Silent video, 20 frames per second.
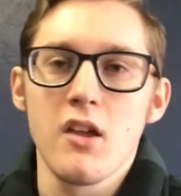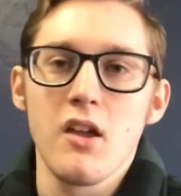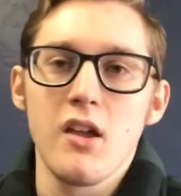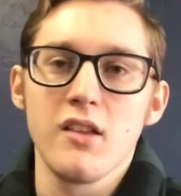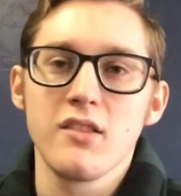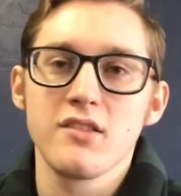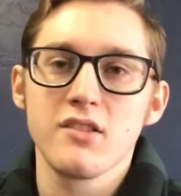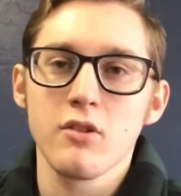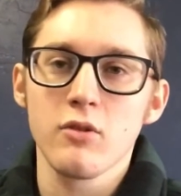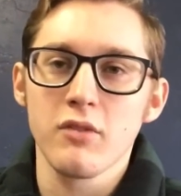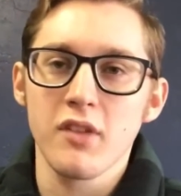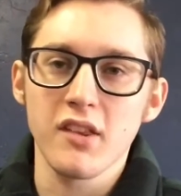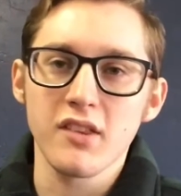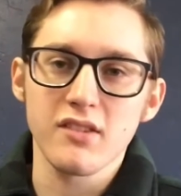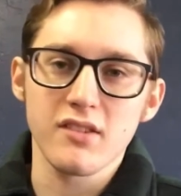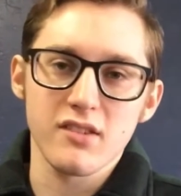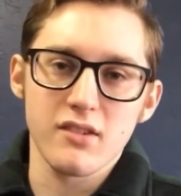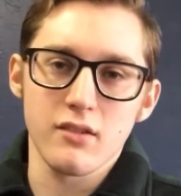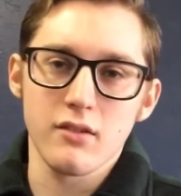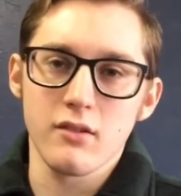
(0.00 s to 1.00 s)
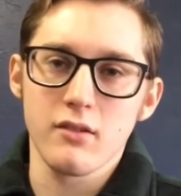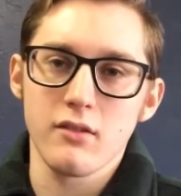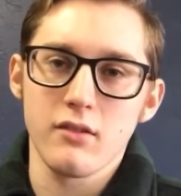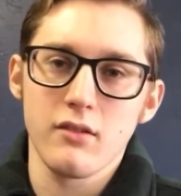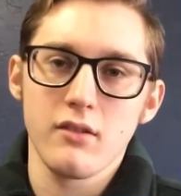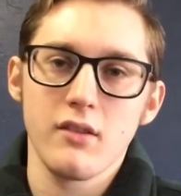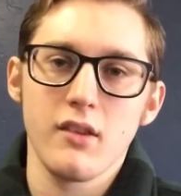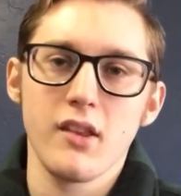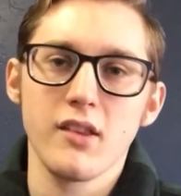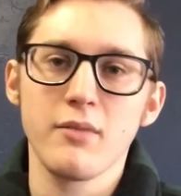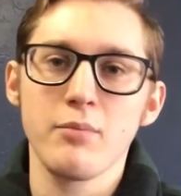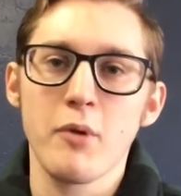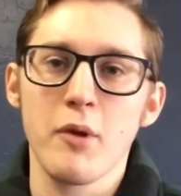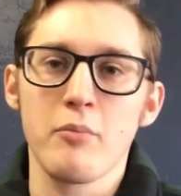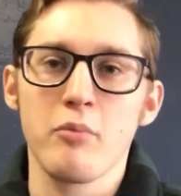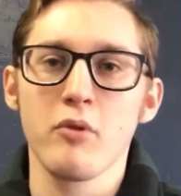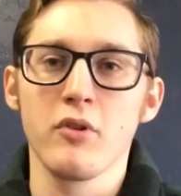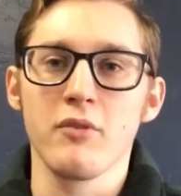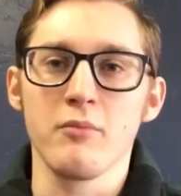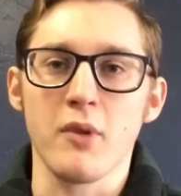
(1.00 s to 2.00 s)
And so that's my
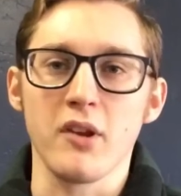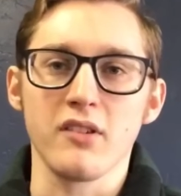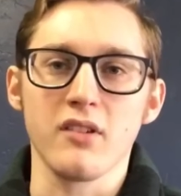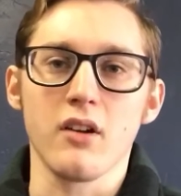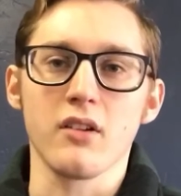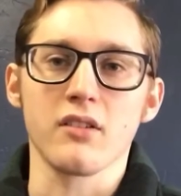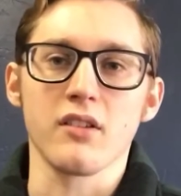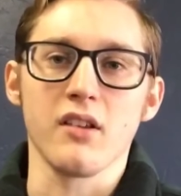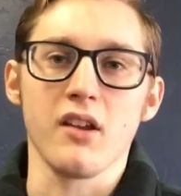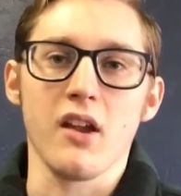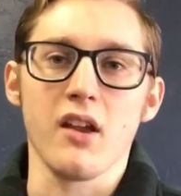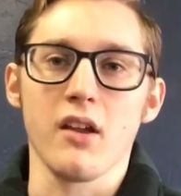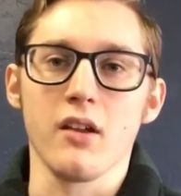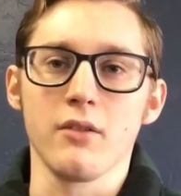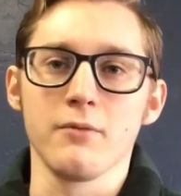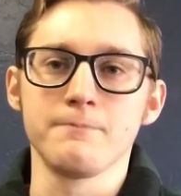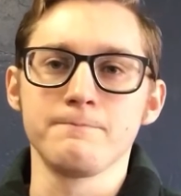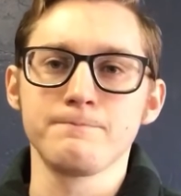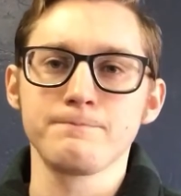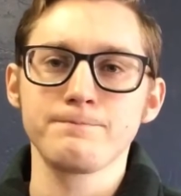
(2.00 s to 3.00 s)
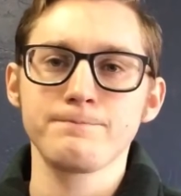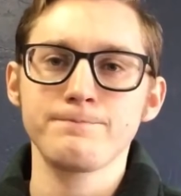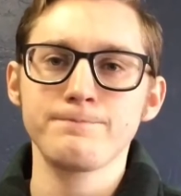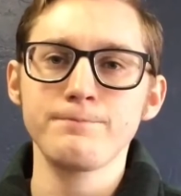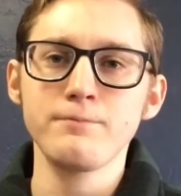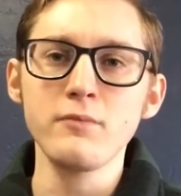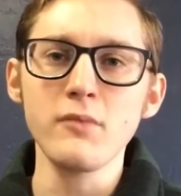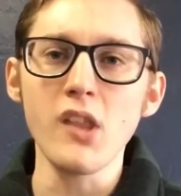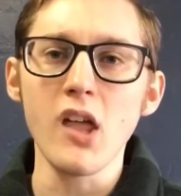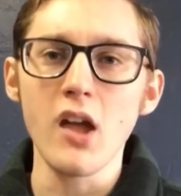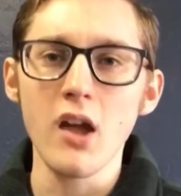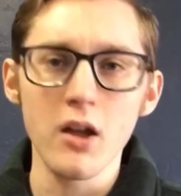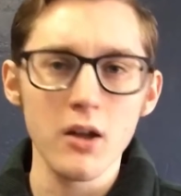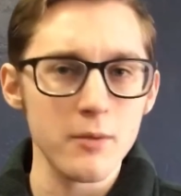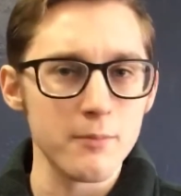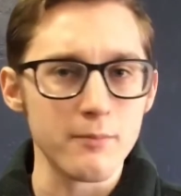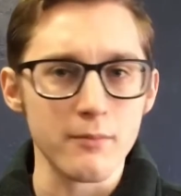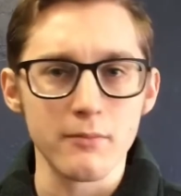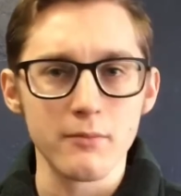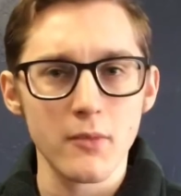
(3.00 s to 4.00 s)
point of my talk today.
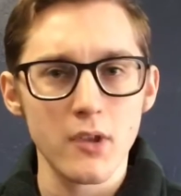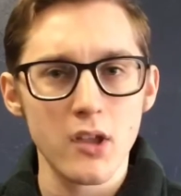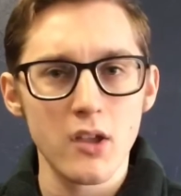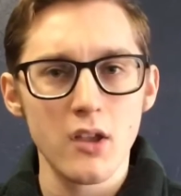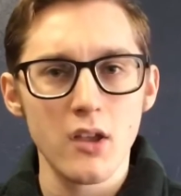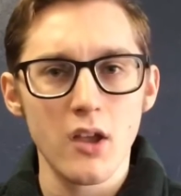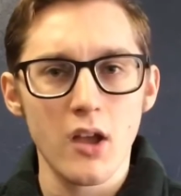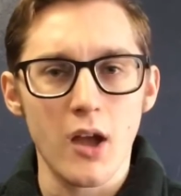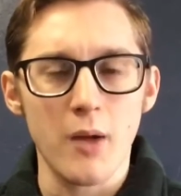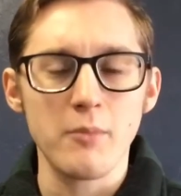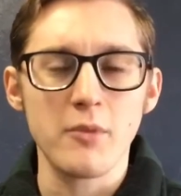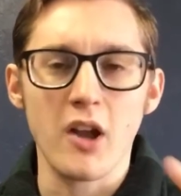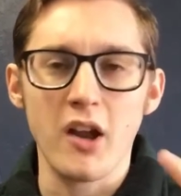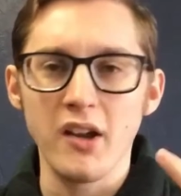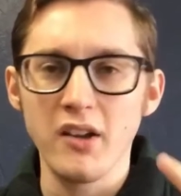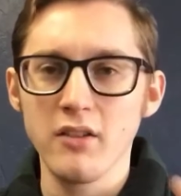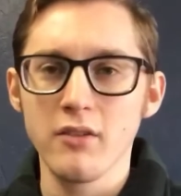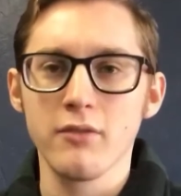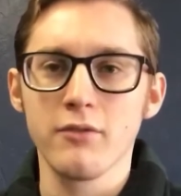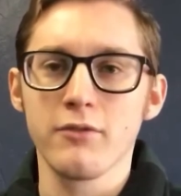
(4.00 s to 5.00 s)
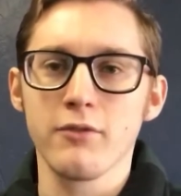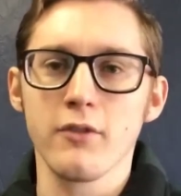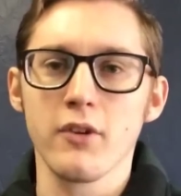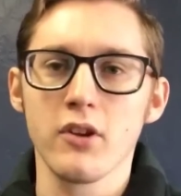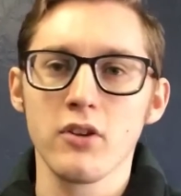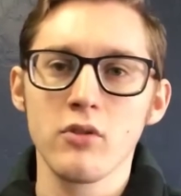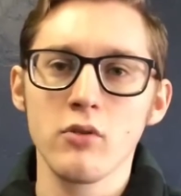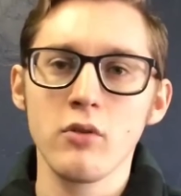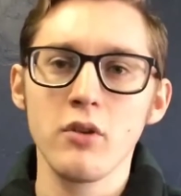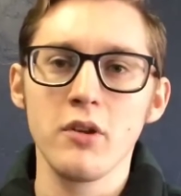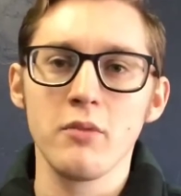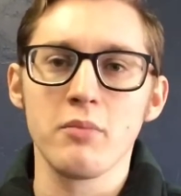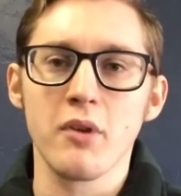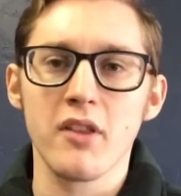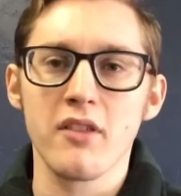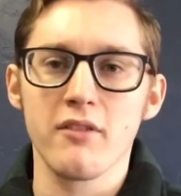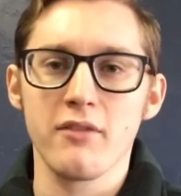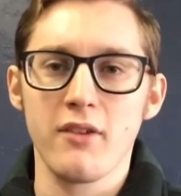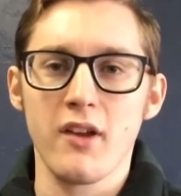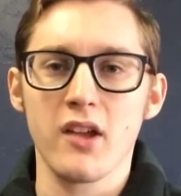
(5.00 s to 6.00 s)
I'm kind of annoyed
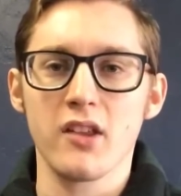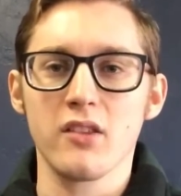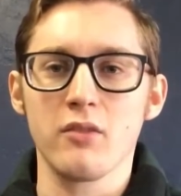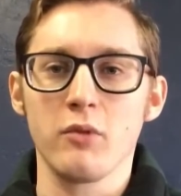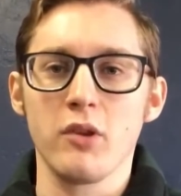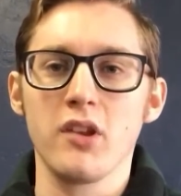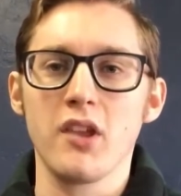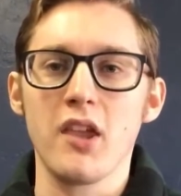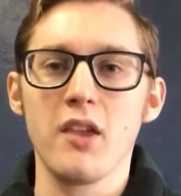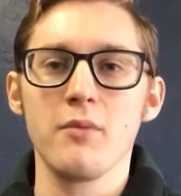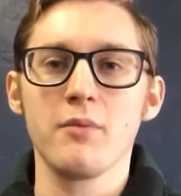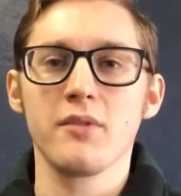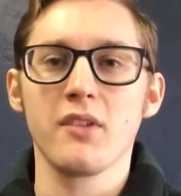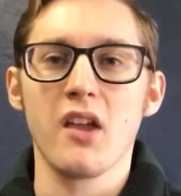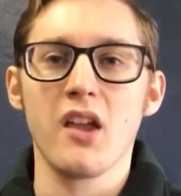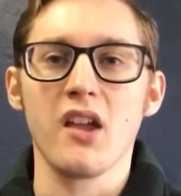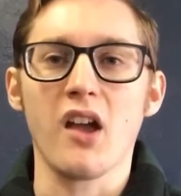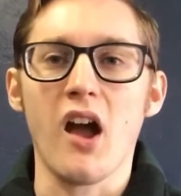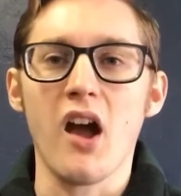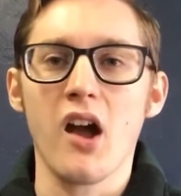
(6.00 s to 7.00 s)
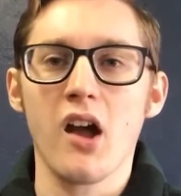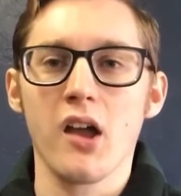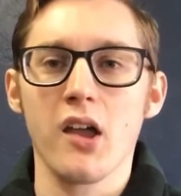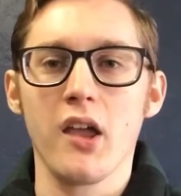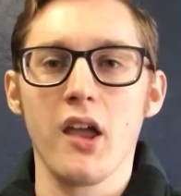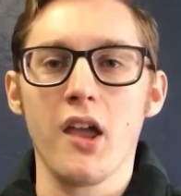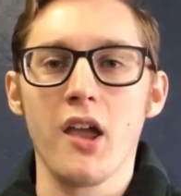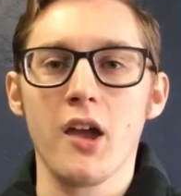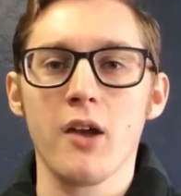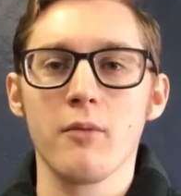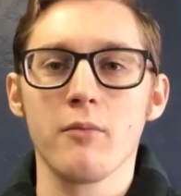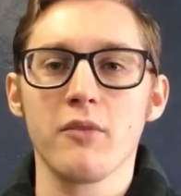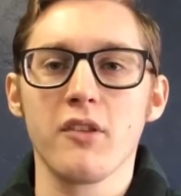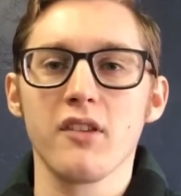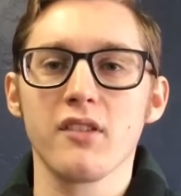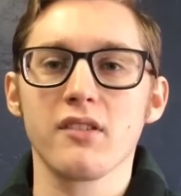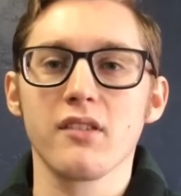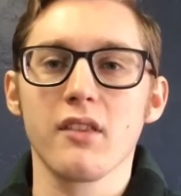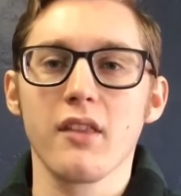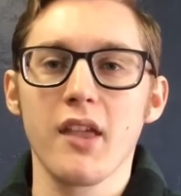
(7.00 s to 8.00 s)
by the fact that we keep saying I am
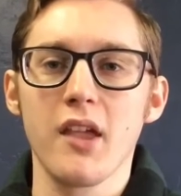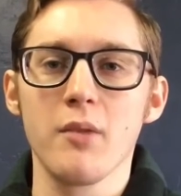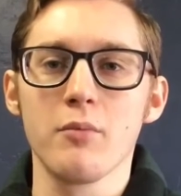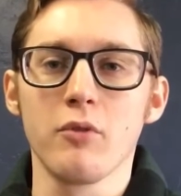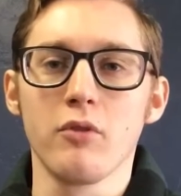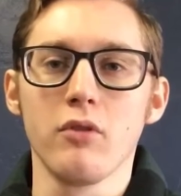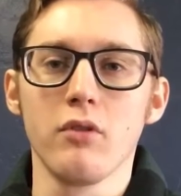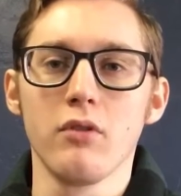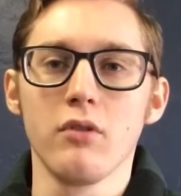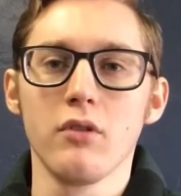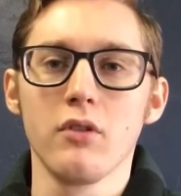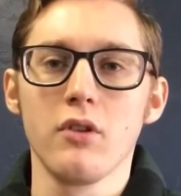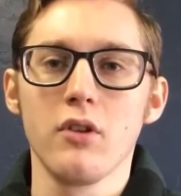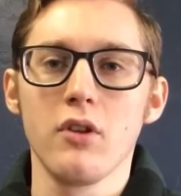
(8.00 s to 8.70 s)
this label